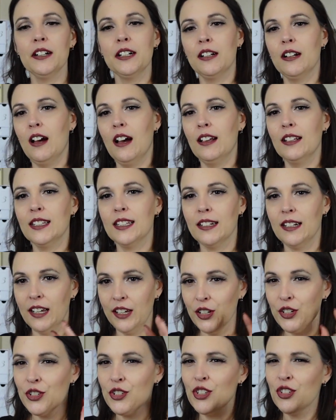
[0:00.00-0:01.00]
in knots and I
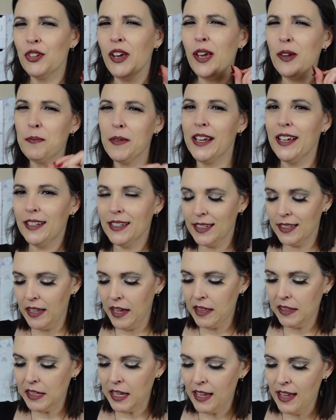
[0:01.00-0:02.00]
could shake my head
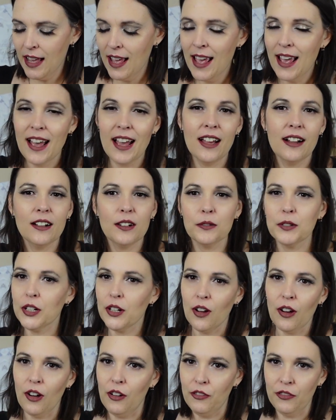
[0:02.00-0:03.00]
slightly and it would
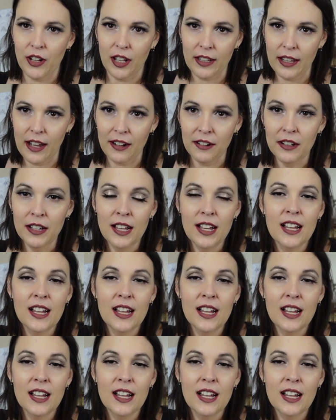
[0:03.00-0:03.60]
all fall out.